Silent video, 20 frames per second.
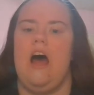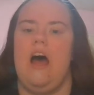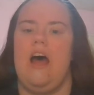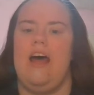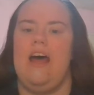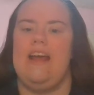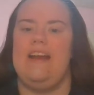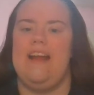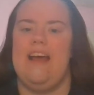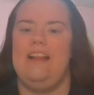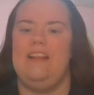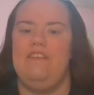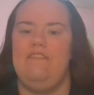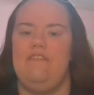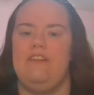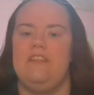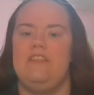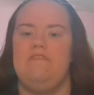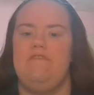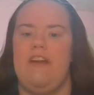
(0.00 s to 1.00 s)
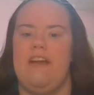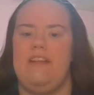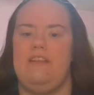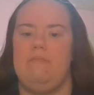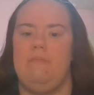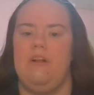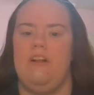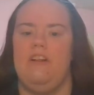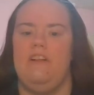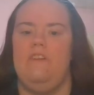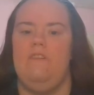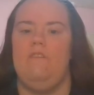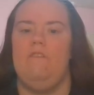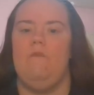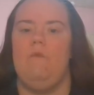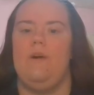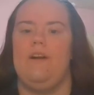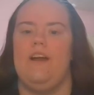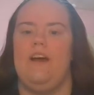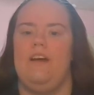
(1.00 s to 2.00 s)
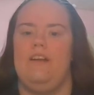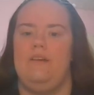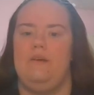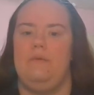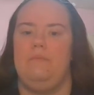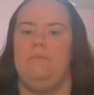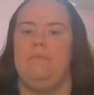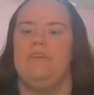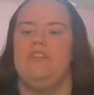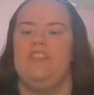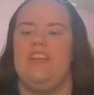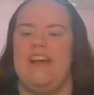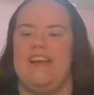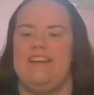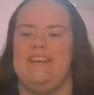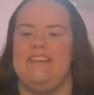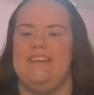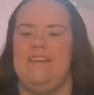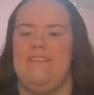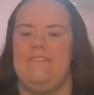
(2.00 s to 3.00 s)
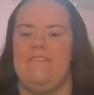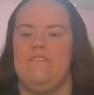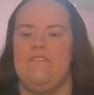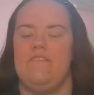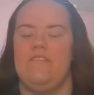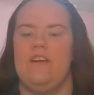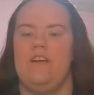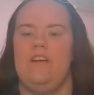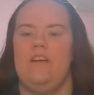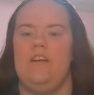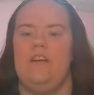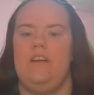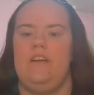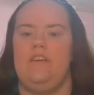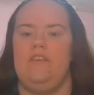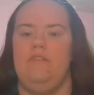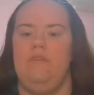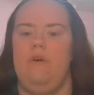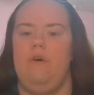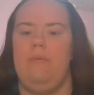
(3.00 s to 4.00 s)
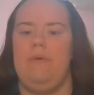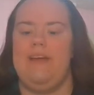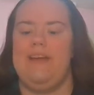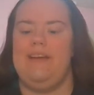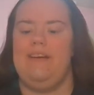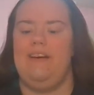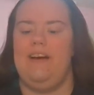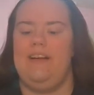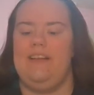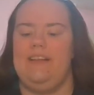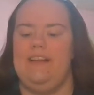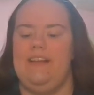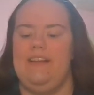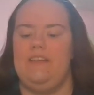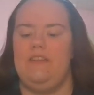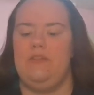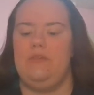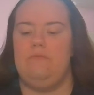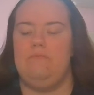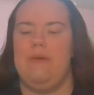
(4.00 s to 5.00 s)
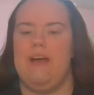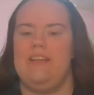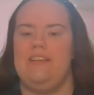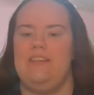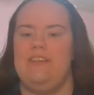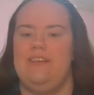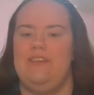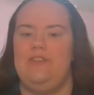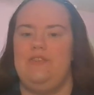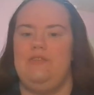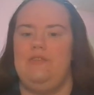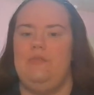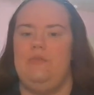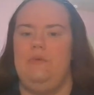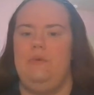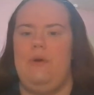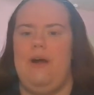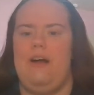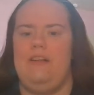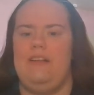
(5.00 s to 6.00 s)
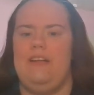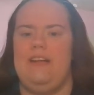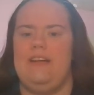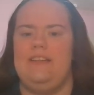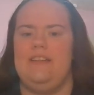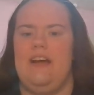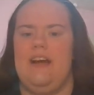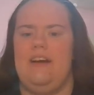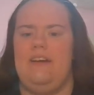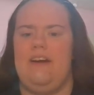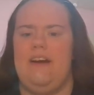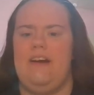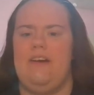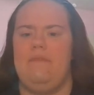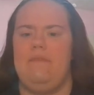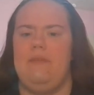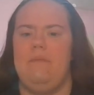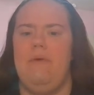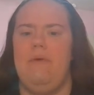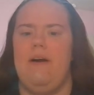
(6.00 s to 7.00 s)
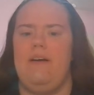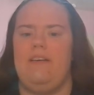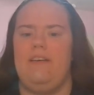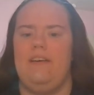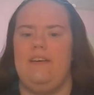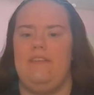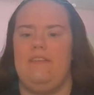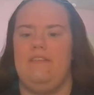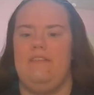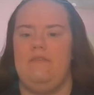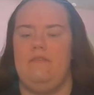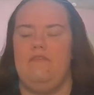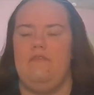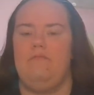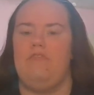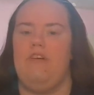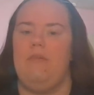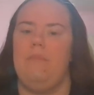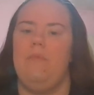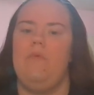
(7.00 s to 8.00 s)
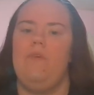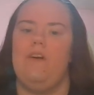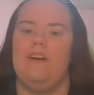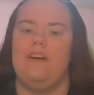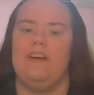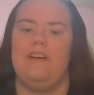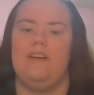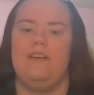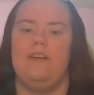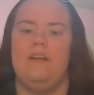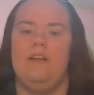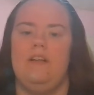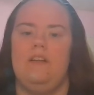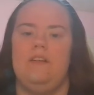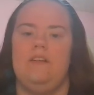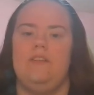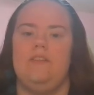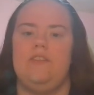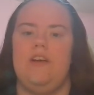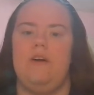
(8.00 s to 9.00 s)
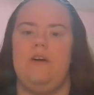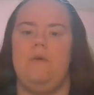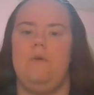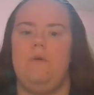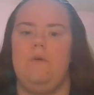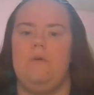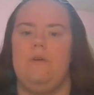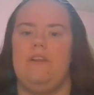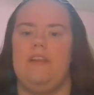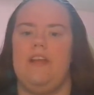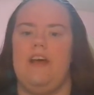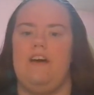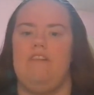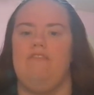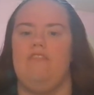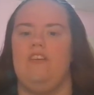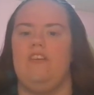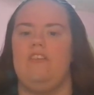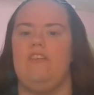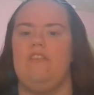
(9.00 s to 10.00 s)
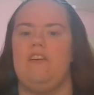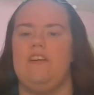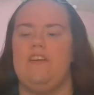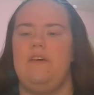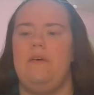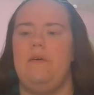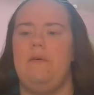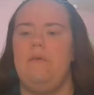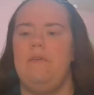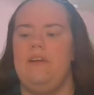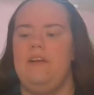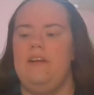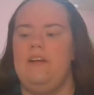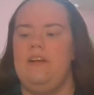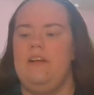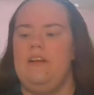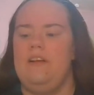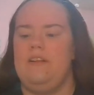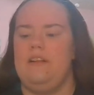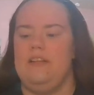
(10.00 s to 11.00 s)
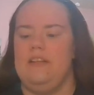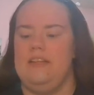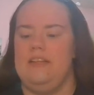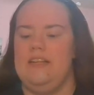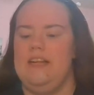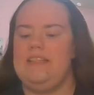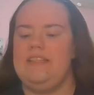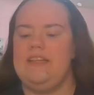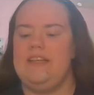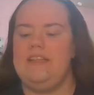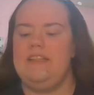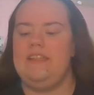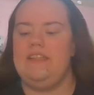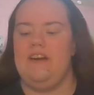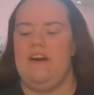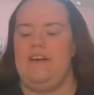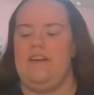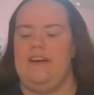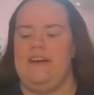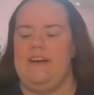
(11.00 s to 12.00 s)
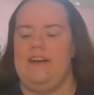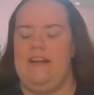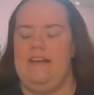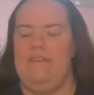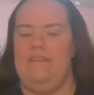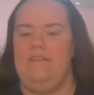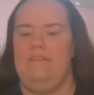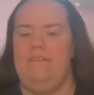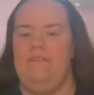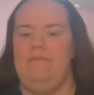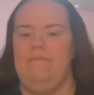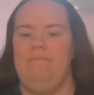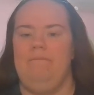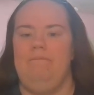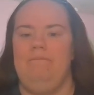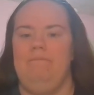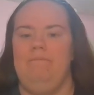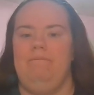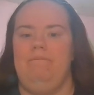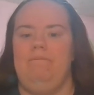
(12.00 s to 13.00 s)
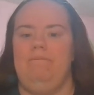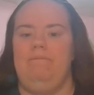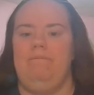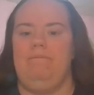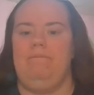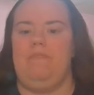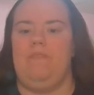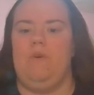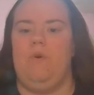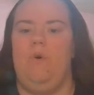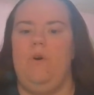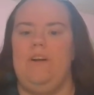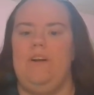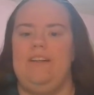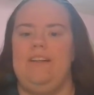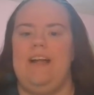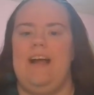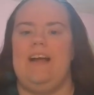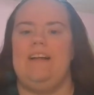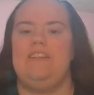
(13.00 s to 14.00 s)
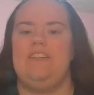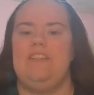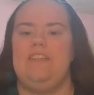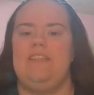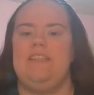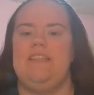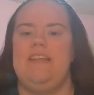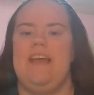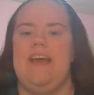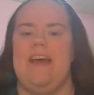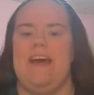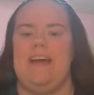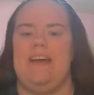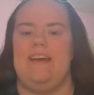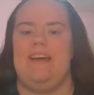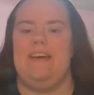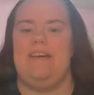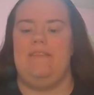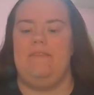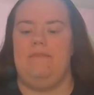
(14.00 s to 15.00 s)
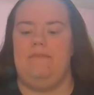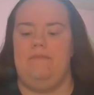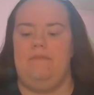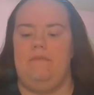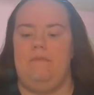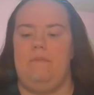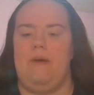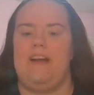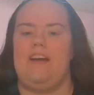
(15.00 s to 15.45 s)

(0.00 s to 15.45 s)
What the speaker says: An elephant's faithful, 100%. You will be hearing this message throughout the entirety of the book from Horton. So, without further ado, let's get started. Horton Hatches the Egg by